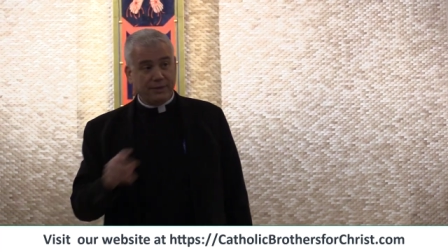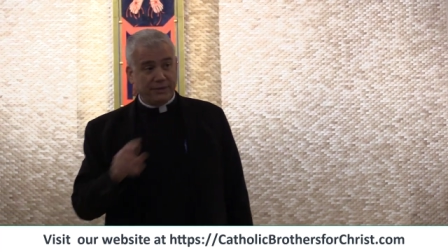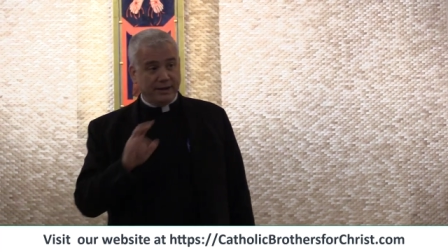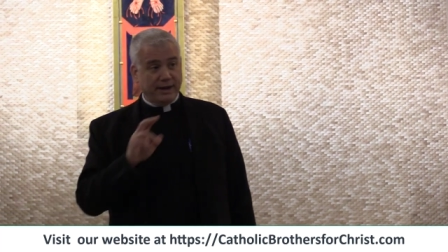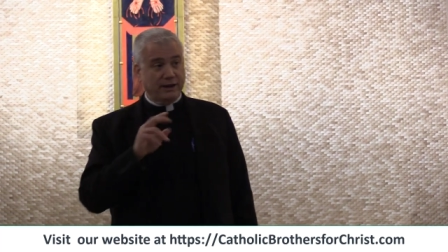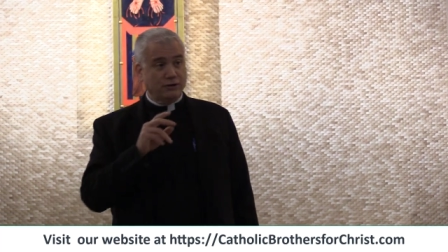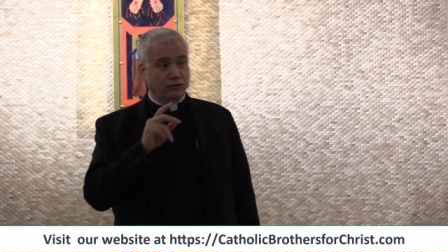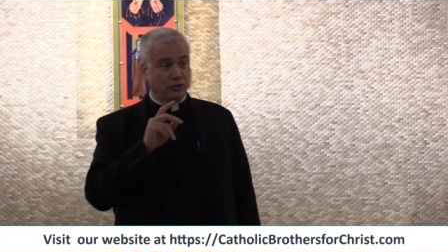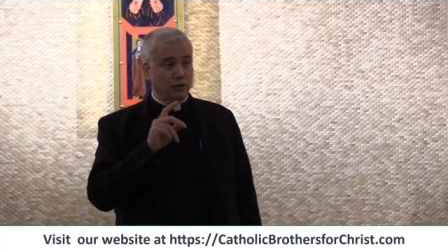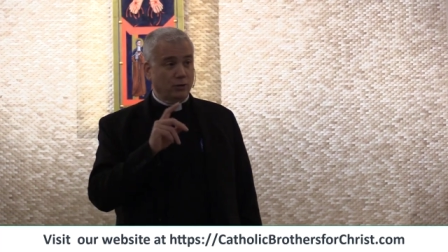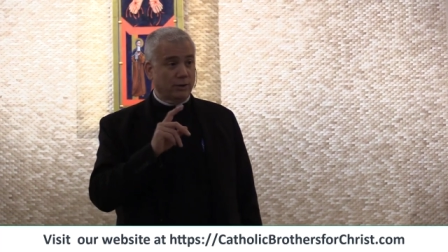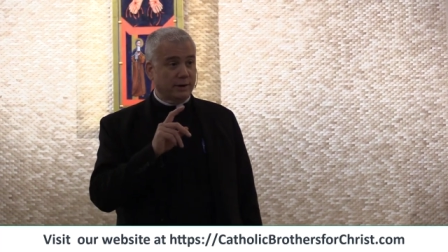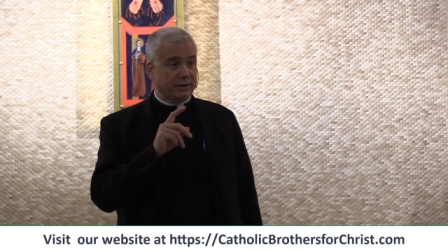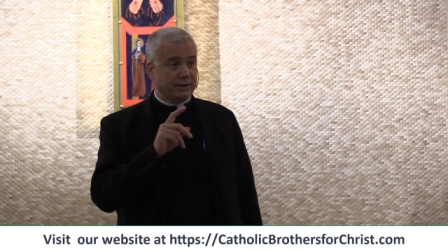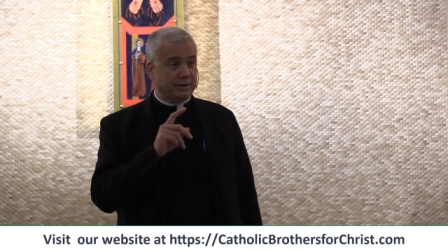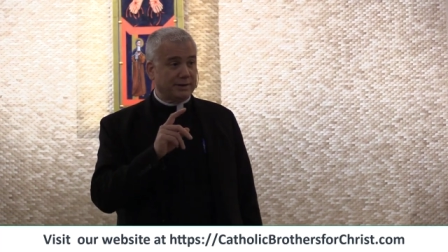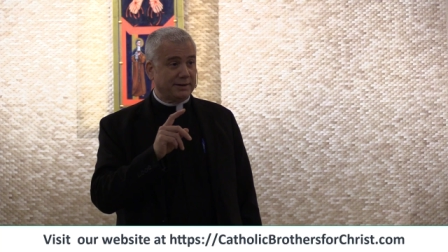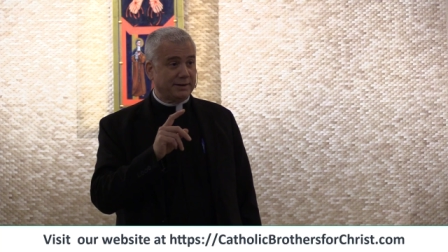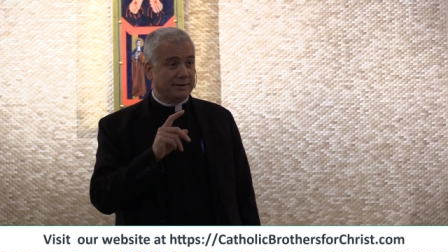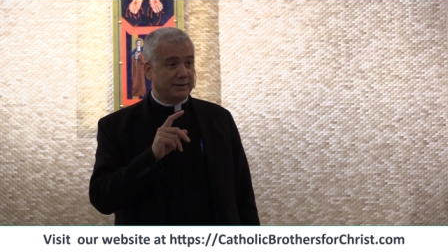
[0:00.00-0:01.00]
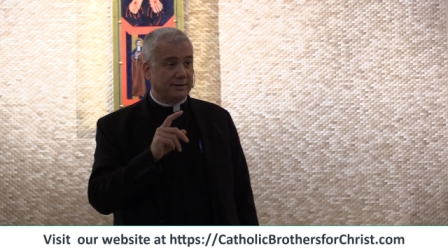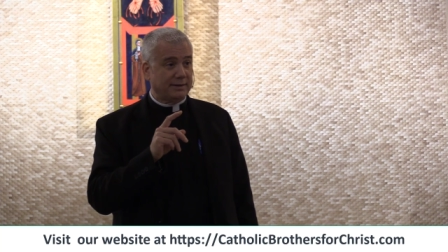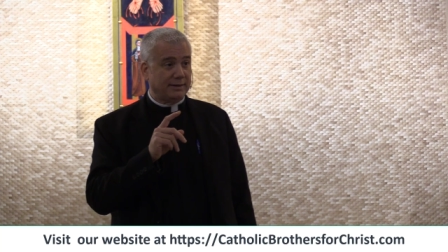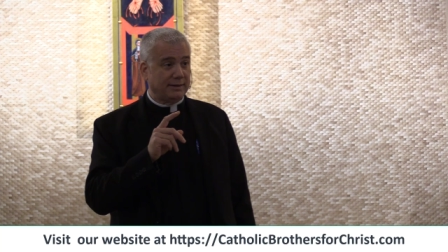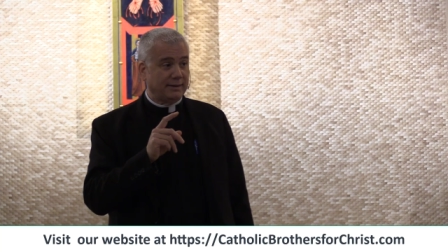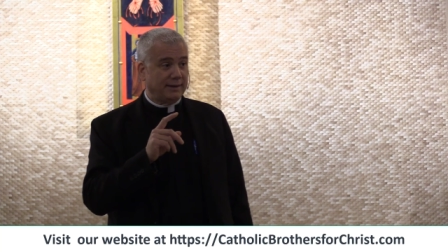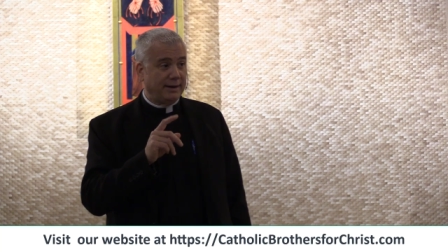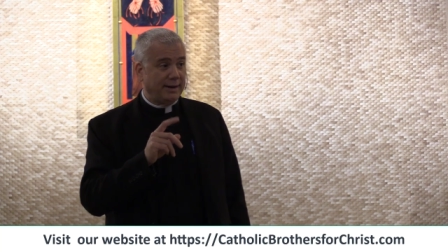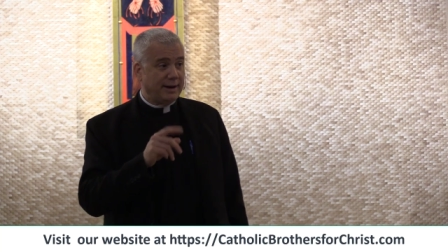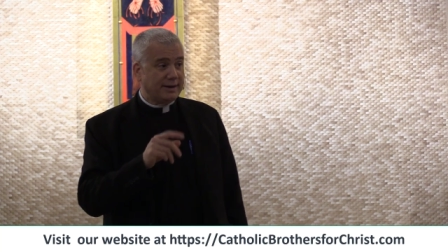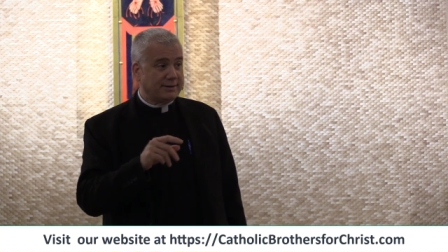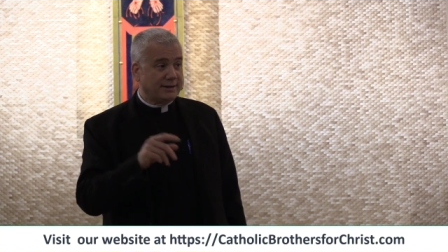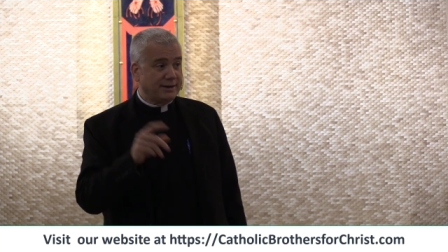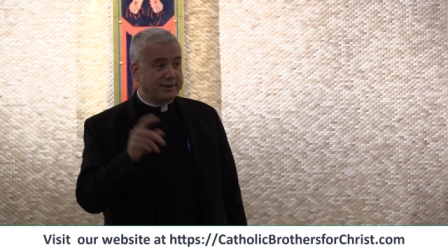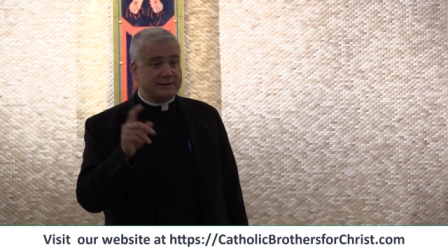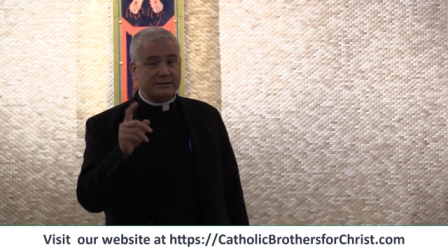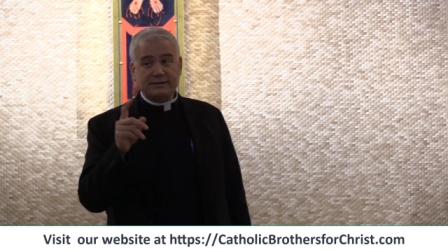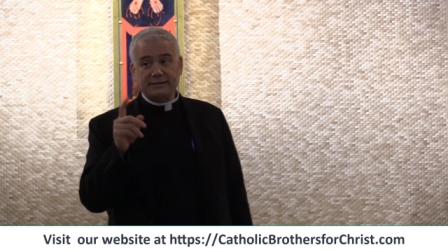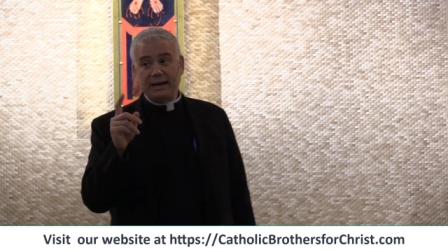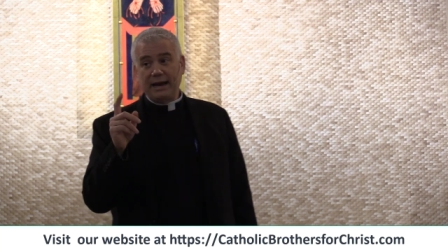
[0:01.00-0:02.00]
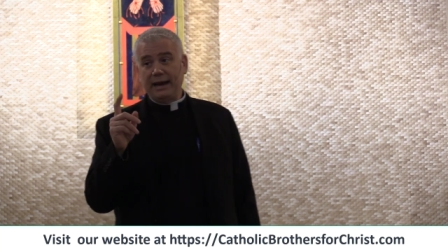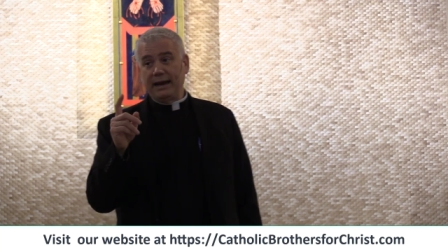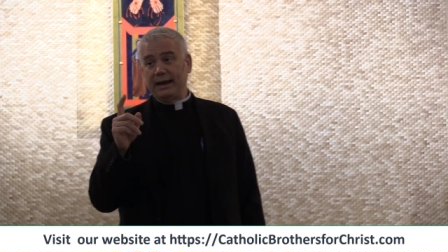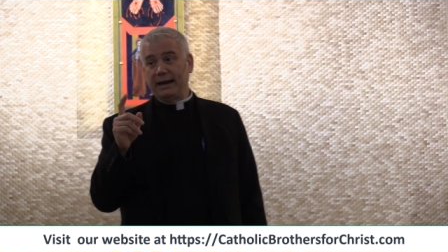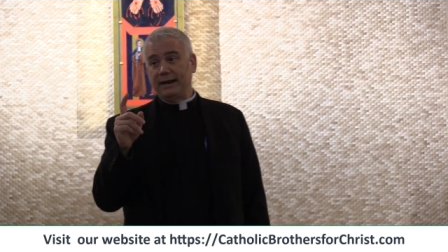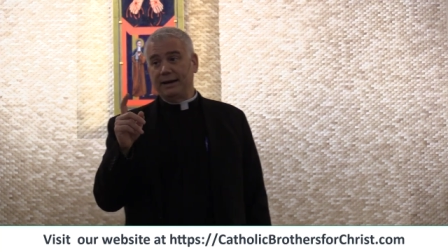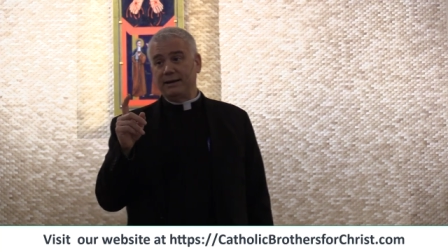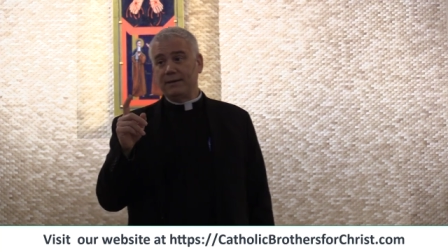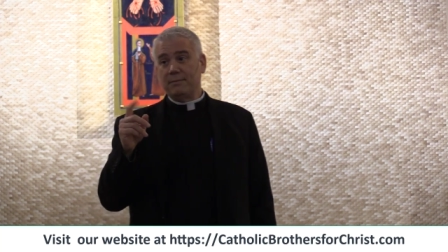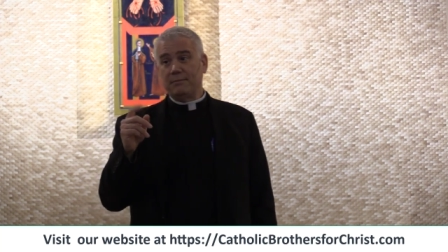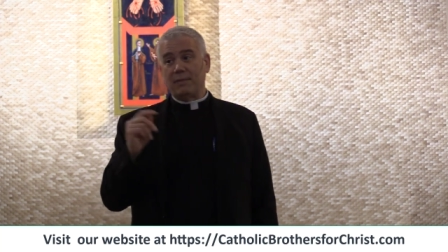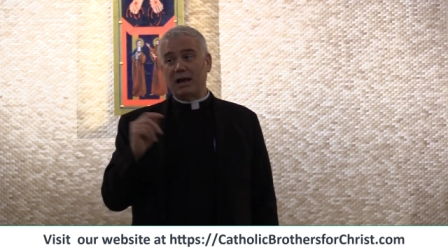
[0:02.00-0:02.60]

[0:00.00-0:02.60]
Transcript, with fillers: They knew it. To this day,